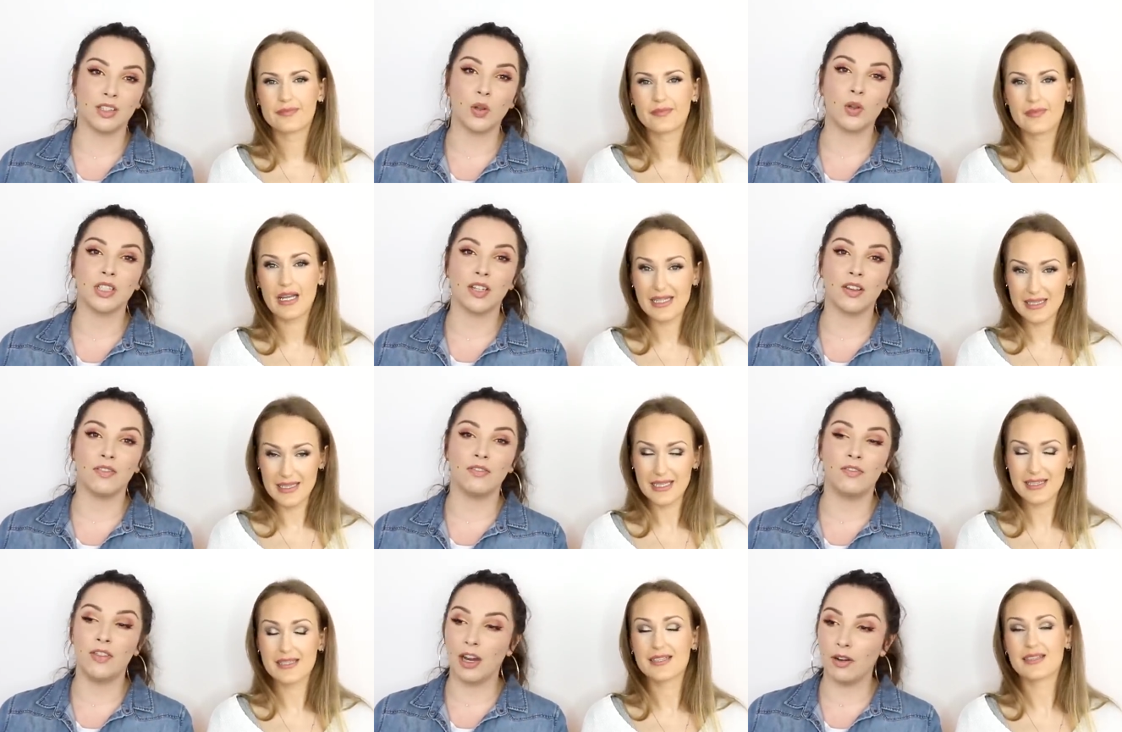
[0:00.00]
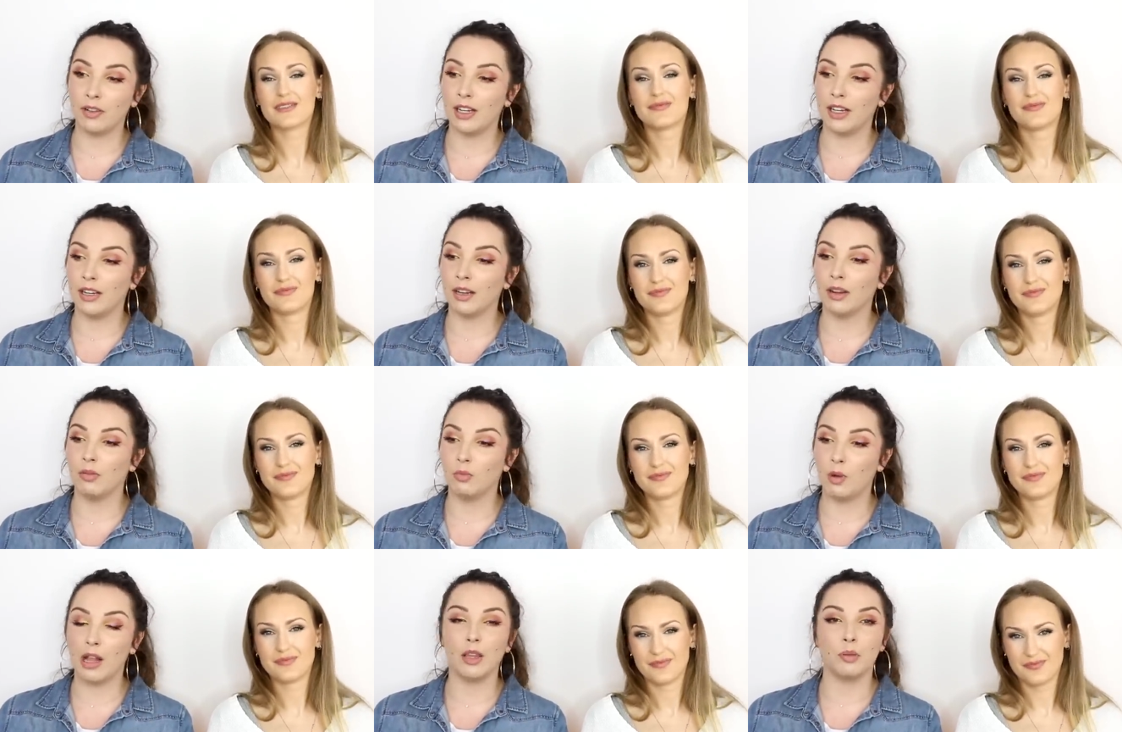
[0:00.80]
Speaker 1: So it's very
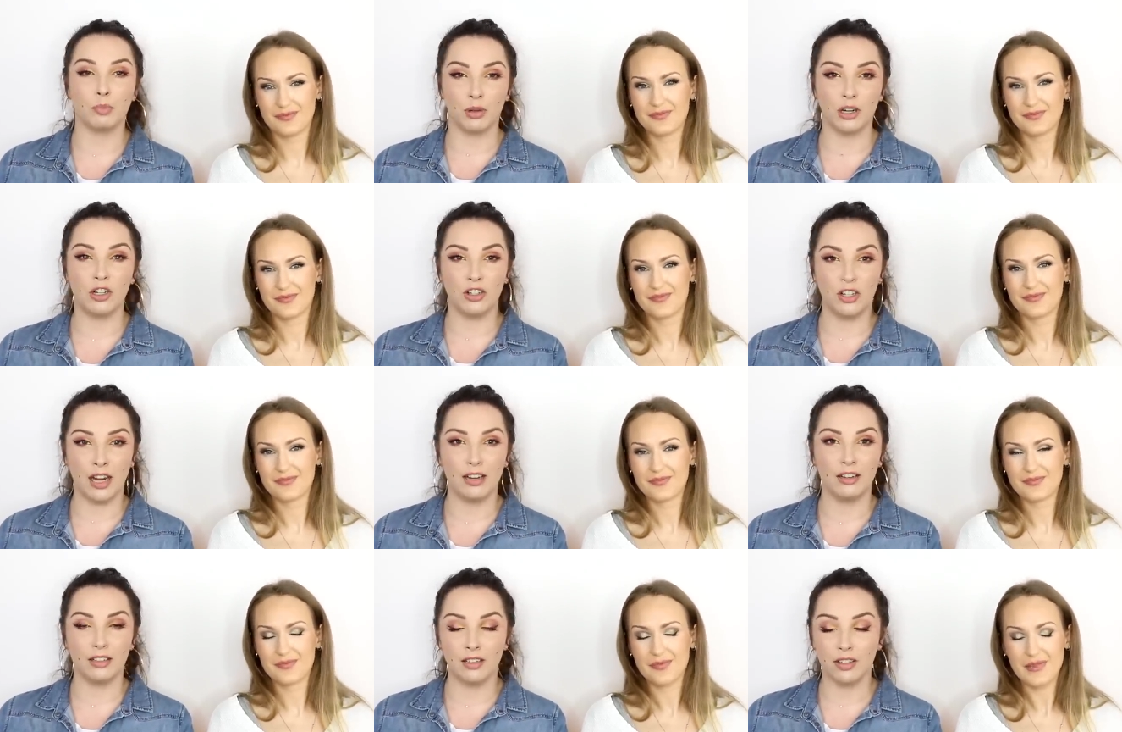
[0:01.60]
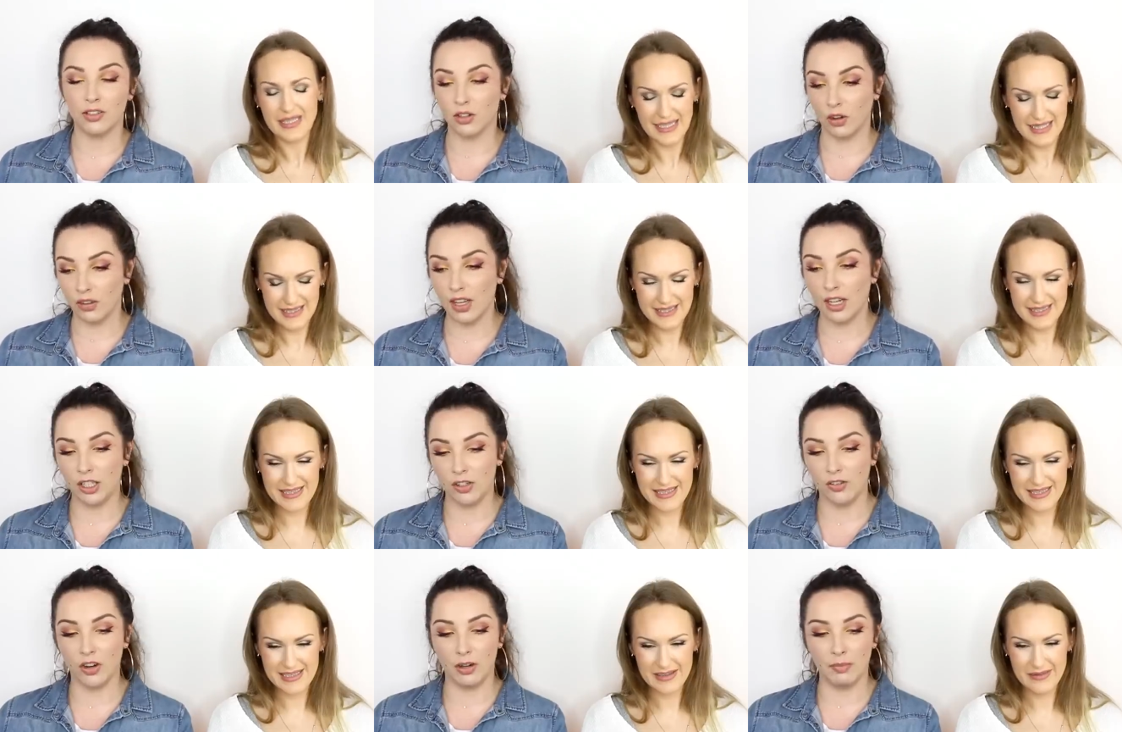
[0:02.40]
well appreciated. Yes. So
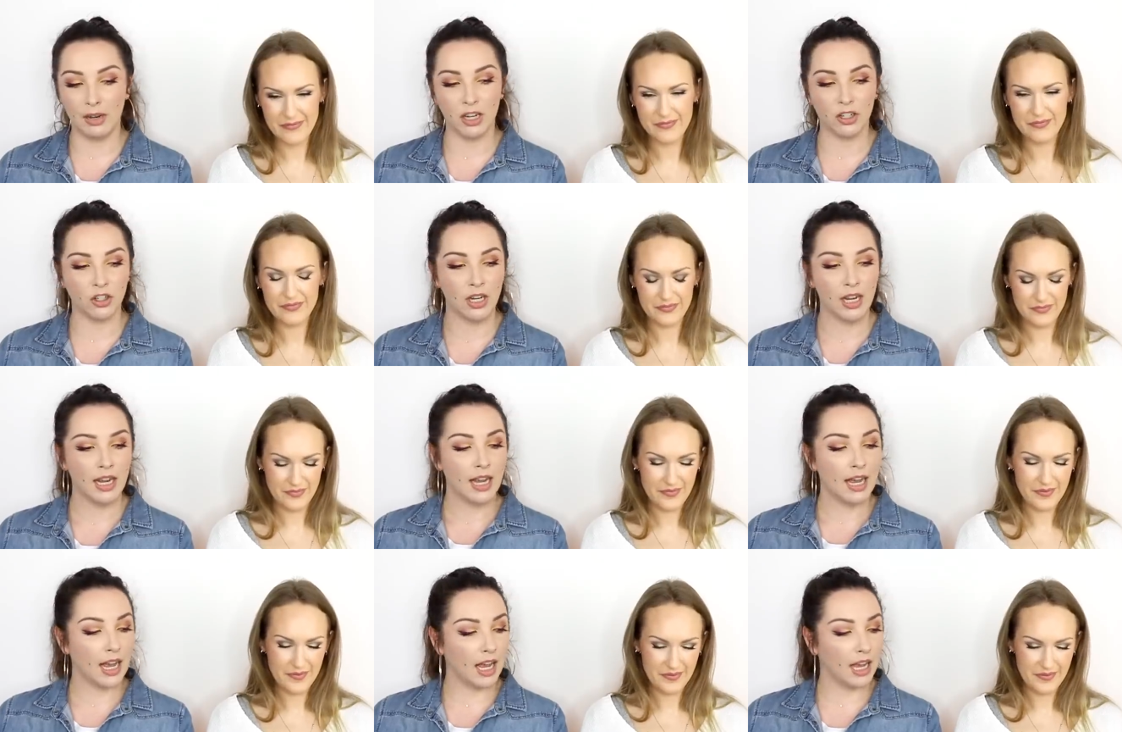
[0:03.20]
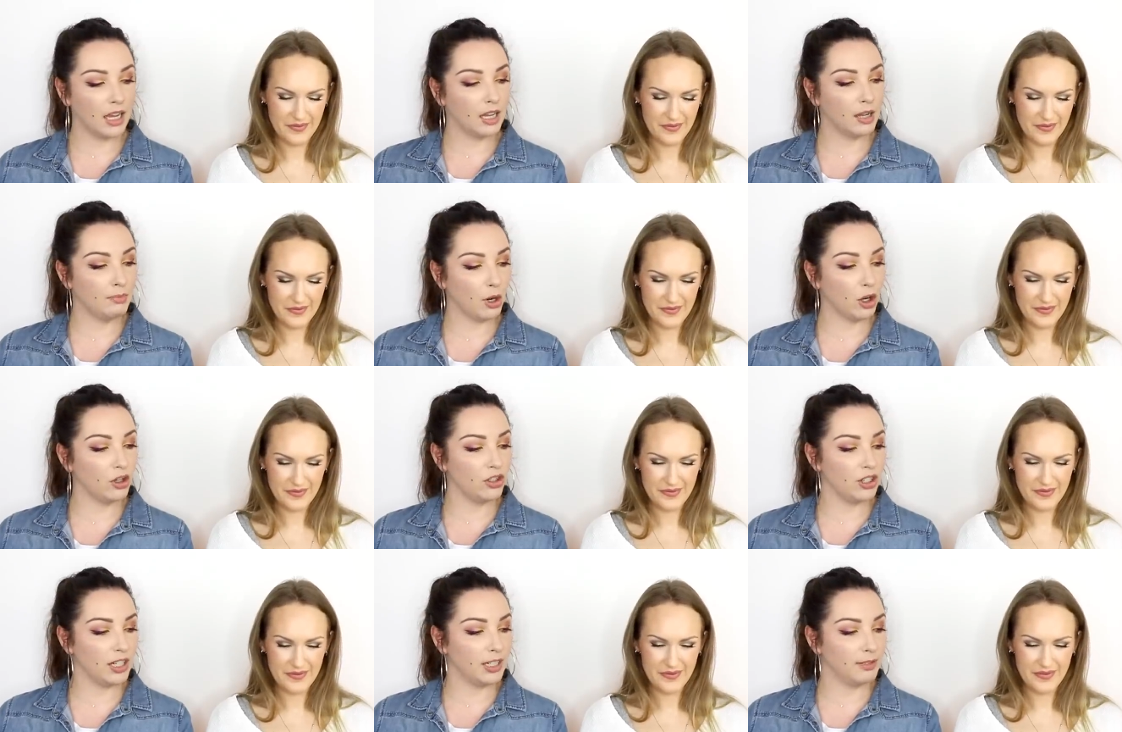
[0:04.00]
thank you very much.
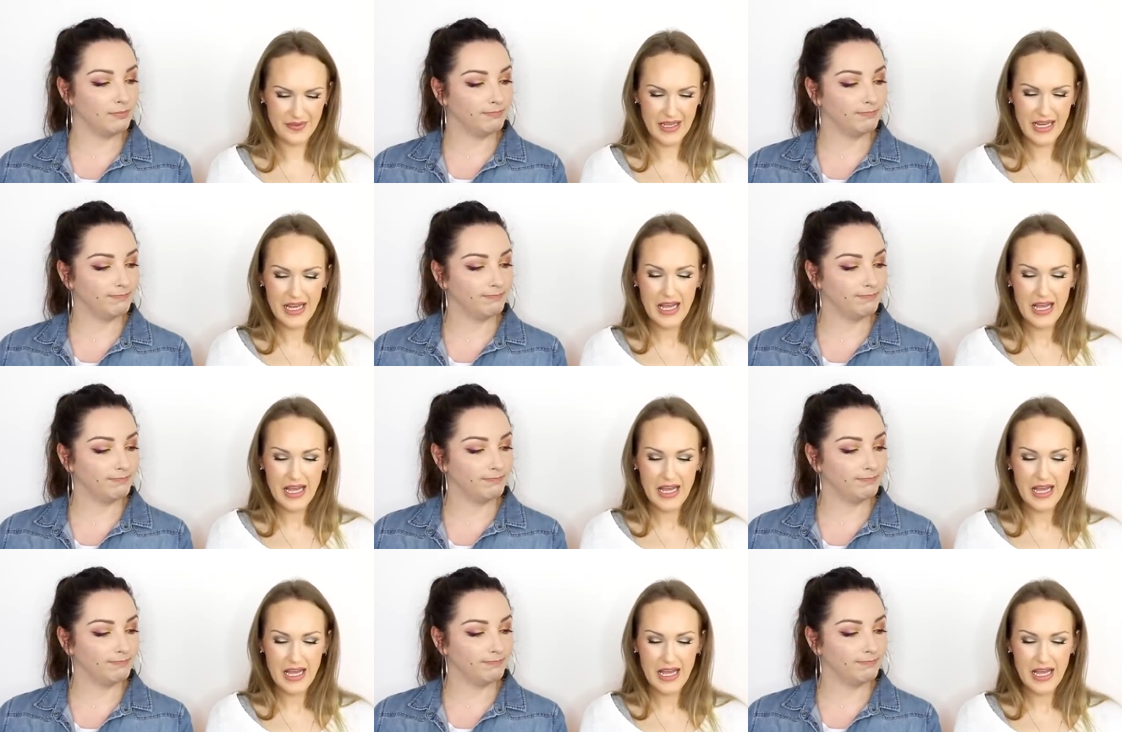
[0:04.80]
Emoji.